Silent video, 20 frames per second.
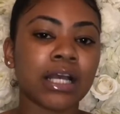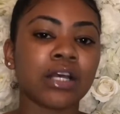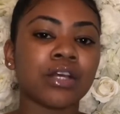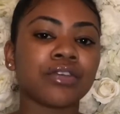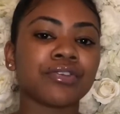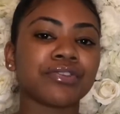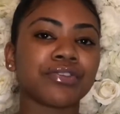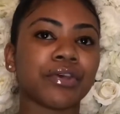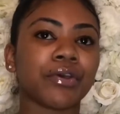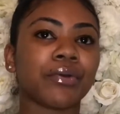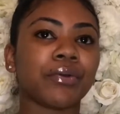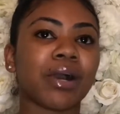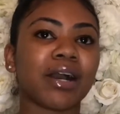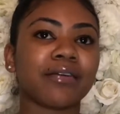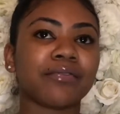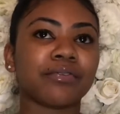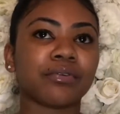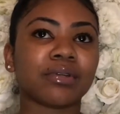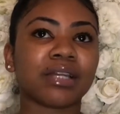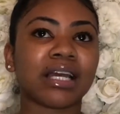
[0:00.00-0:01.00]
So I
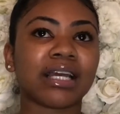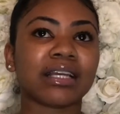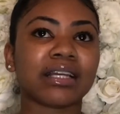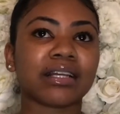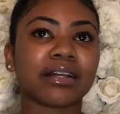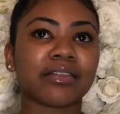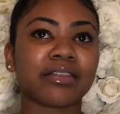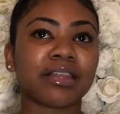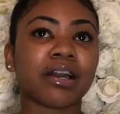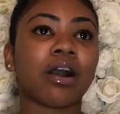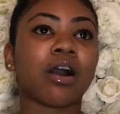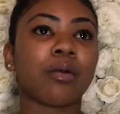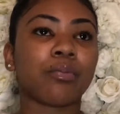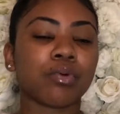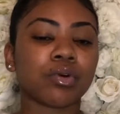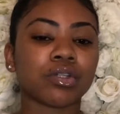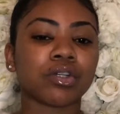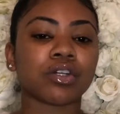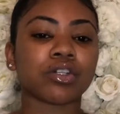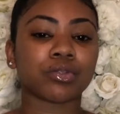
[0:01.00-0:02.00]
feel like there are
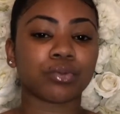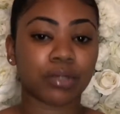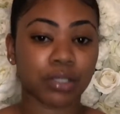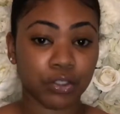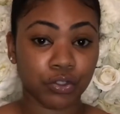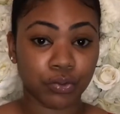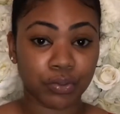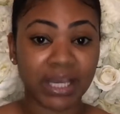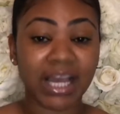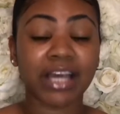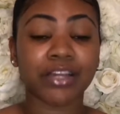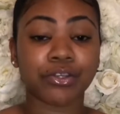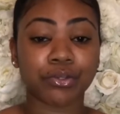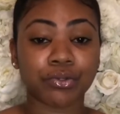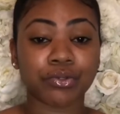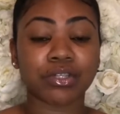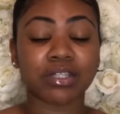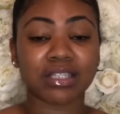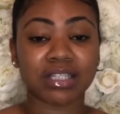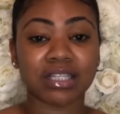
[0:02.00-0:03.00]
products where you can use
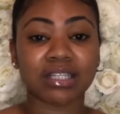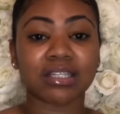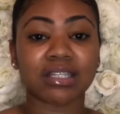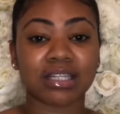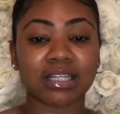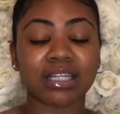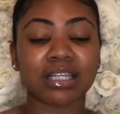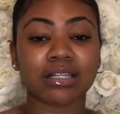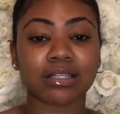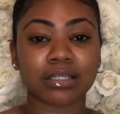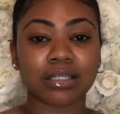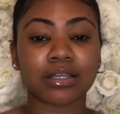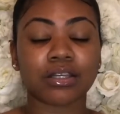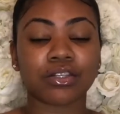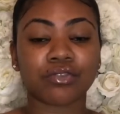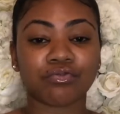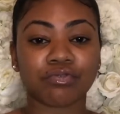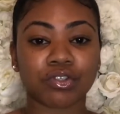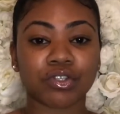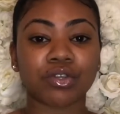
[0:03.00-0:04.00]
consistently and see
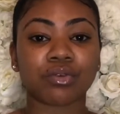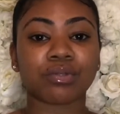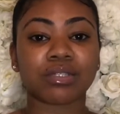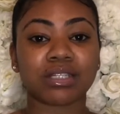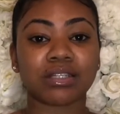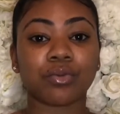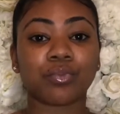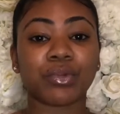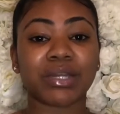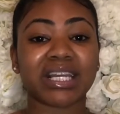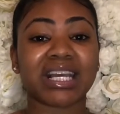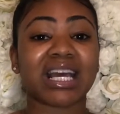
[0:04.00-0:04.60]
results in a week,